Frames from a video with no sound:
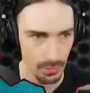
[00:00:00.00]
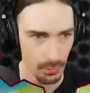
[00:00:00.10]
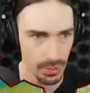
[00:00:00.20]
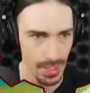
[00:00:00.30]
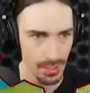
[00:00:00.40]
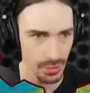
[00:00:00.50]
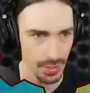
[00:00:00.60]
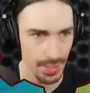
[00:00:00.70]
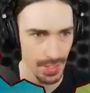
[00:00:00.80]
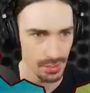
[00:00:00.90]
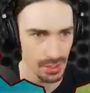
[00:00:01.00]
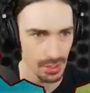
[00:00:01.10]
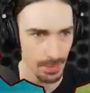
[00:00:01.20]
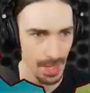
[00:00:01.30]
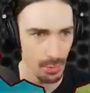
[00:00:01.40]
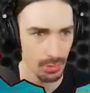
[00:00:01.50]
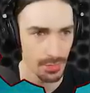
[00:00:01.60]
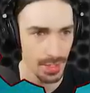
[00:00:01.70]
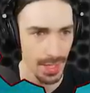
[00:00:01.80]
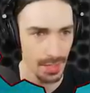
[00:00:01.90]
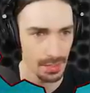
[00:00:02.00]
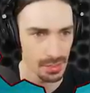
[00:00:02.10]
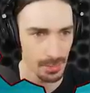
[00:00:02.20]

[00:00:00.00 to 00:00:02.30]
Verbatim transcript: which actually enhances the power of the cannons